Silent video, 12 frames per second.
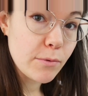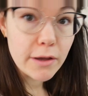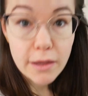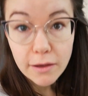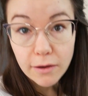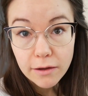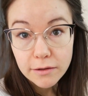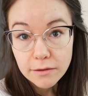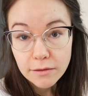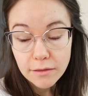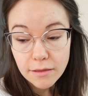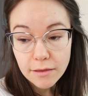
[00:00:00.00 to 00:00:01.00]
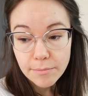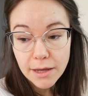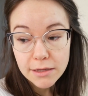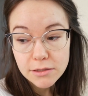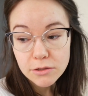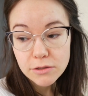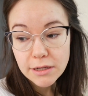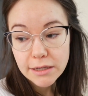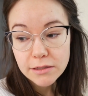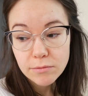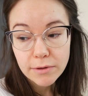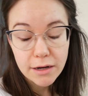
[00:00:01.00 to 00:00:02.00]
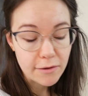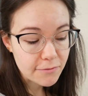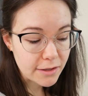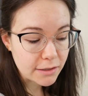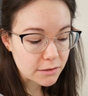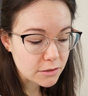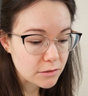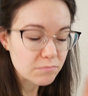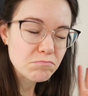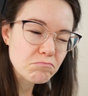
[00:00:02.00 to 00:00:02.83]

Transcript: working on the past 2 days when I felt